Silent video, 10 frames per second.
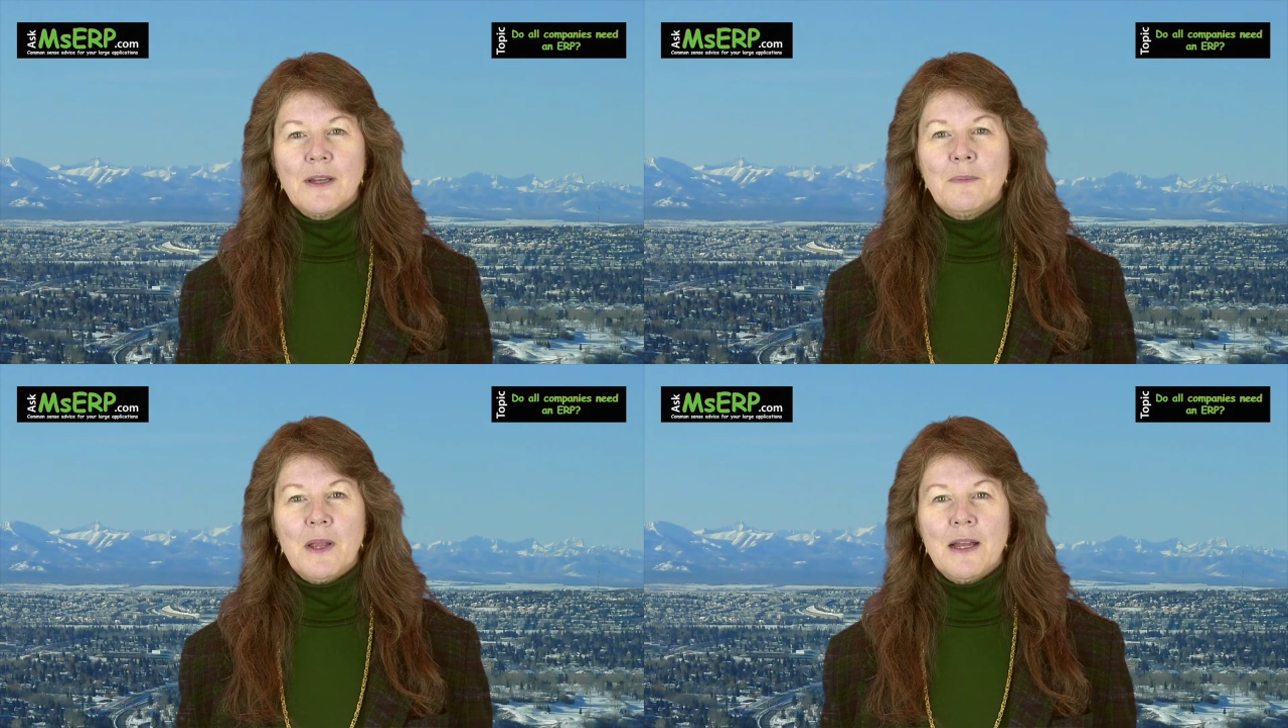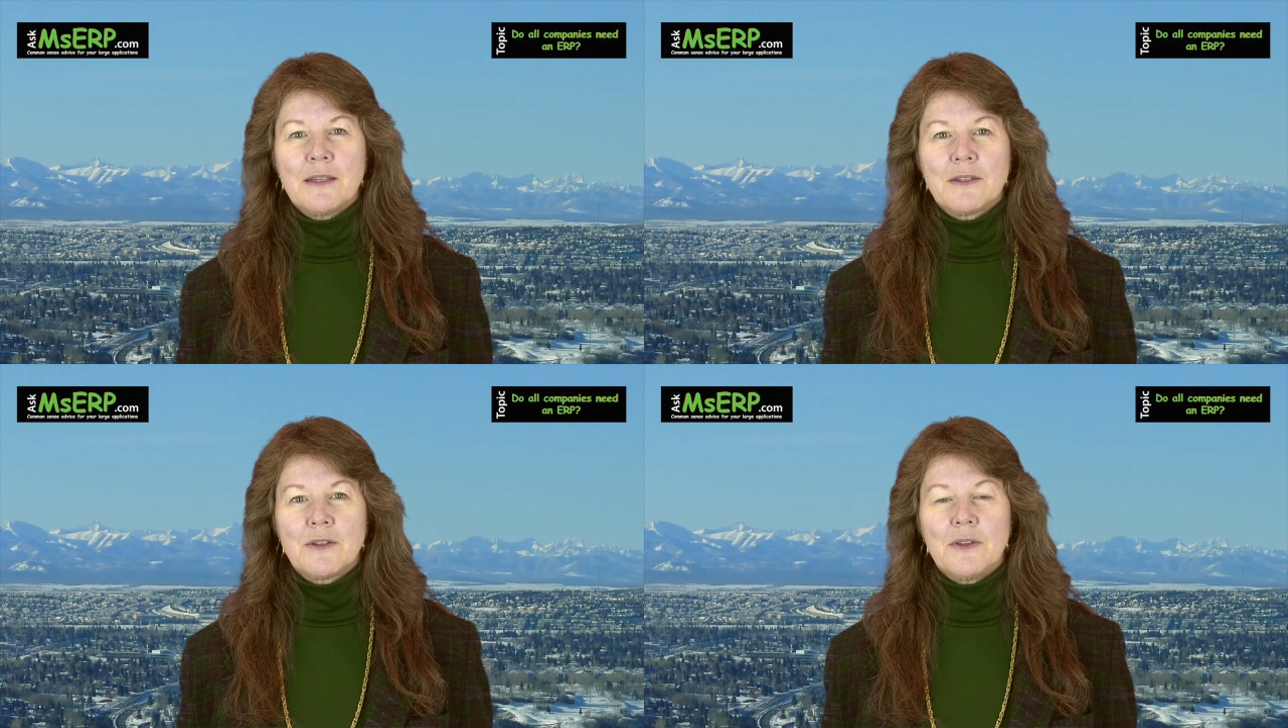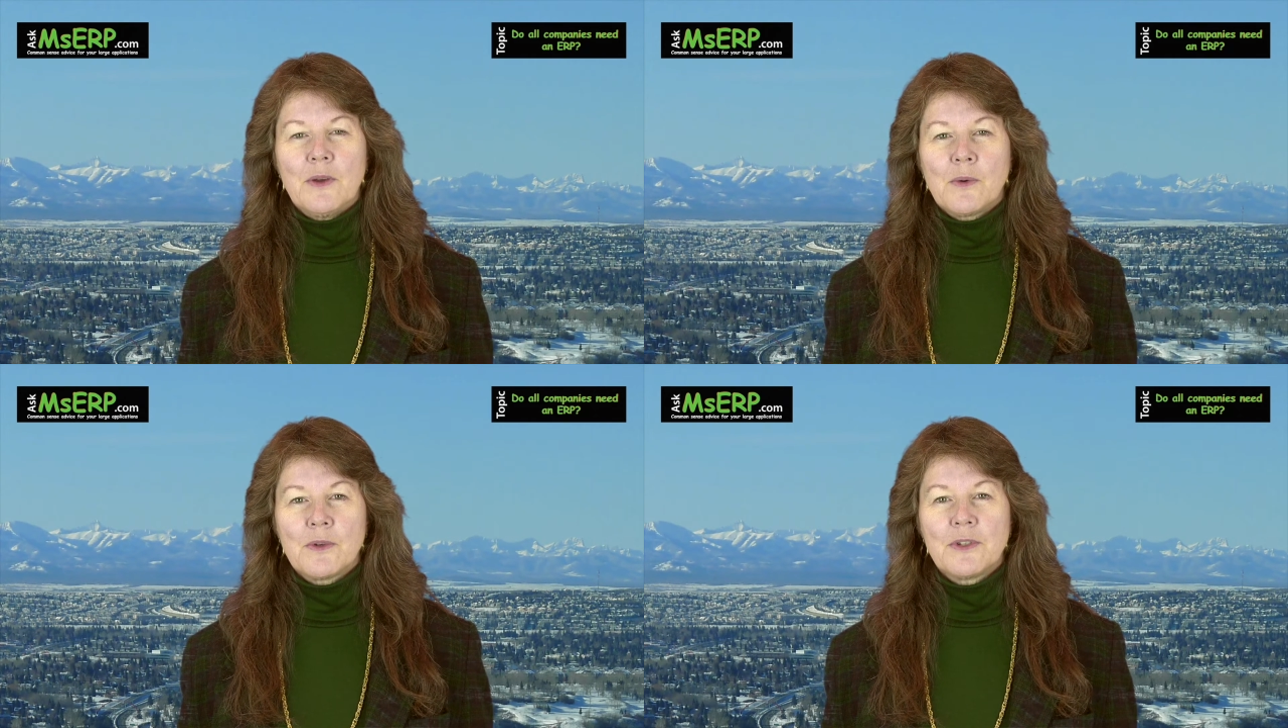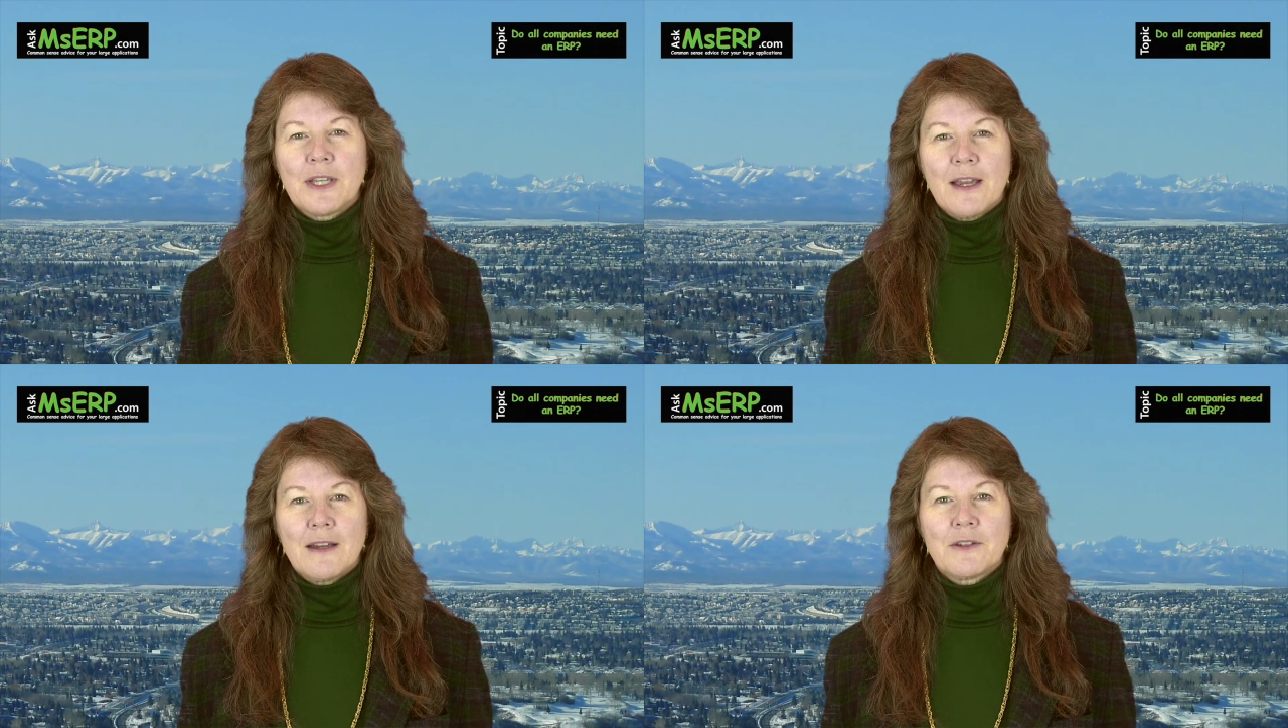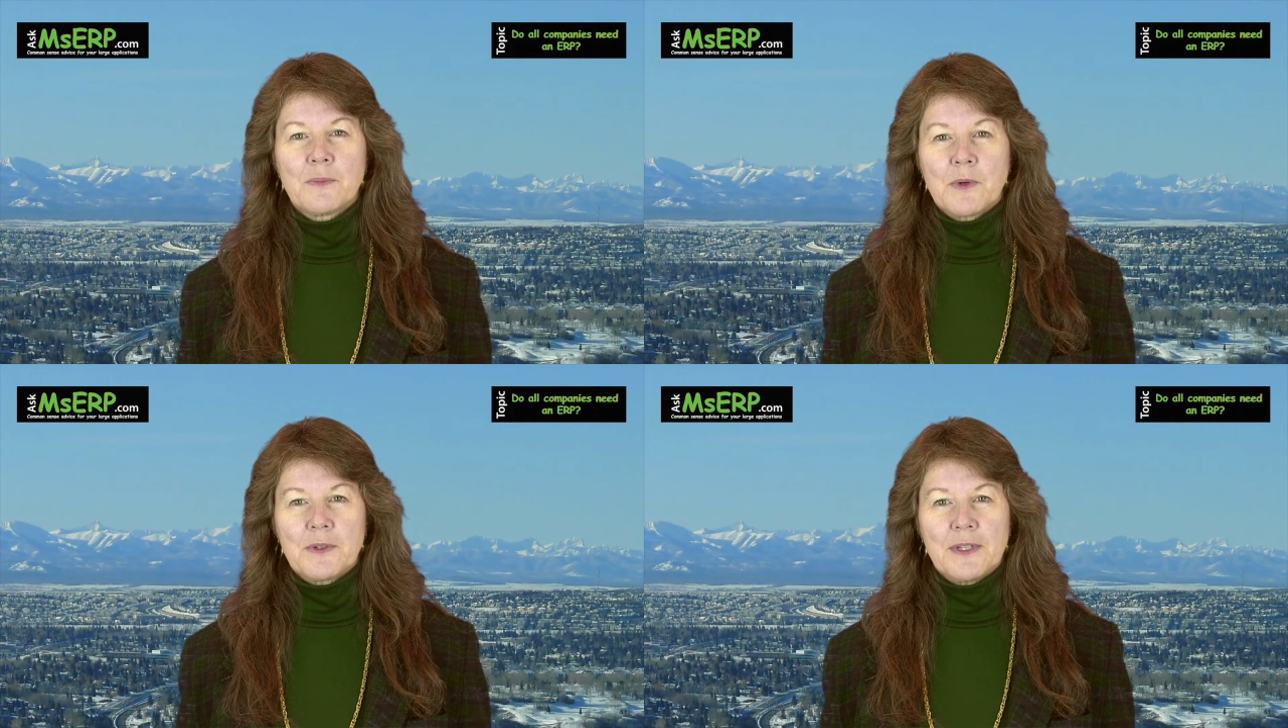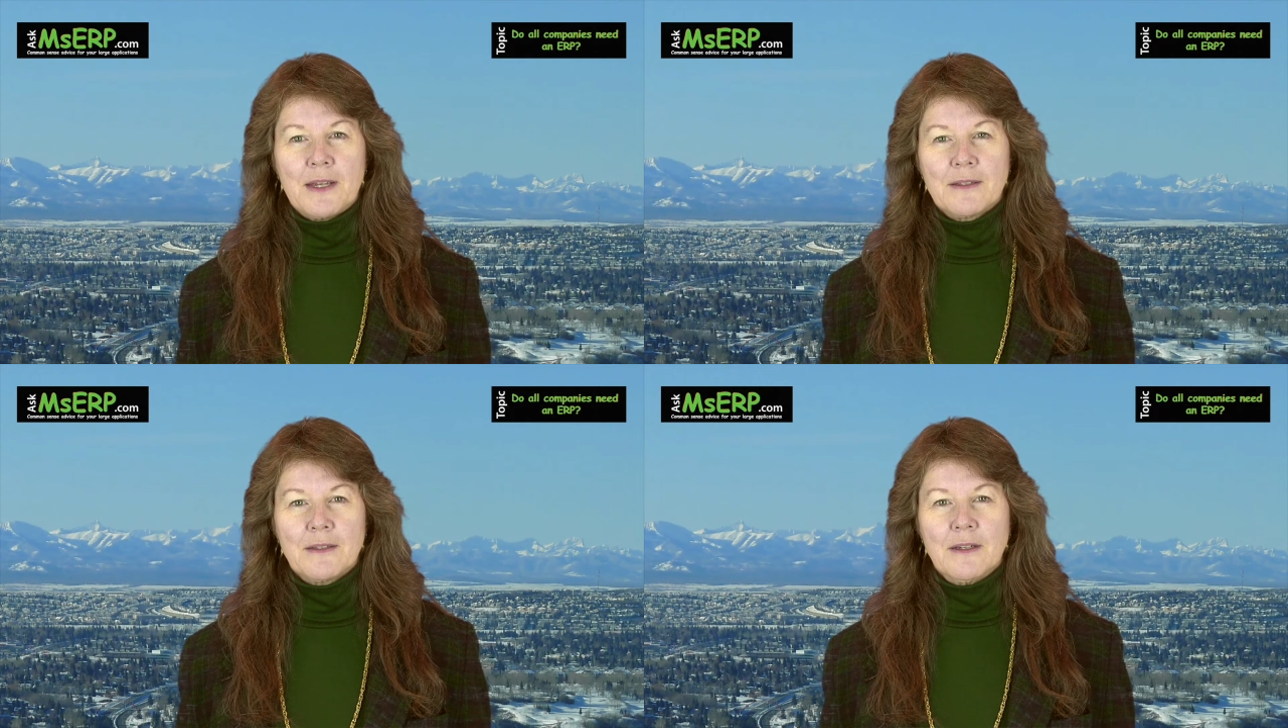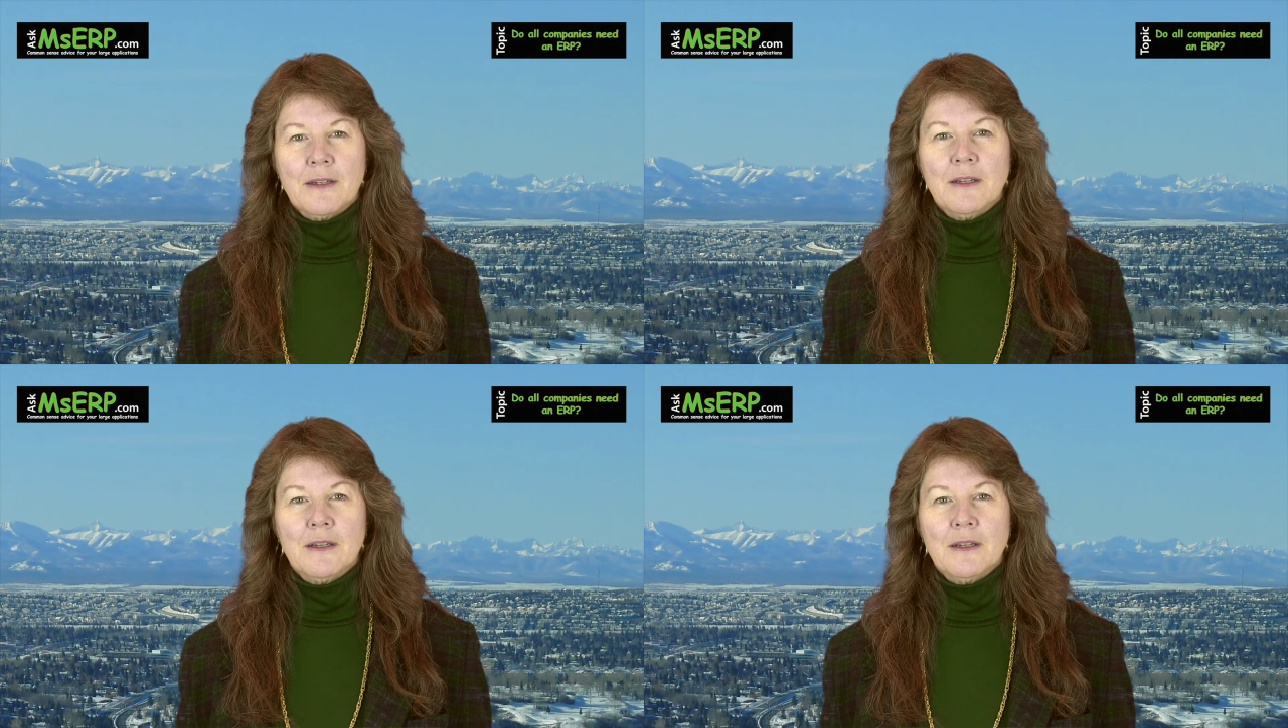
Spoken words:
applies to the order-to-cash process.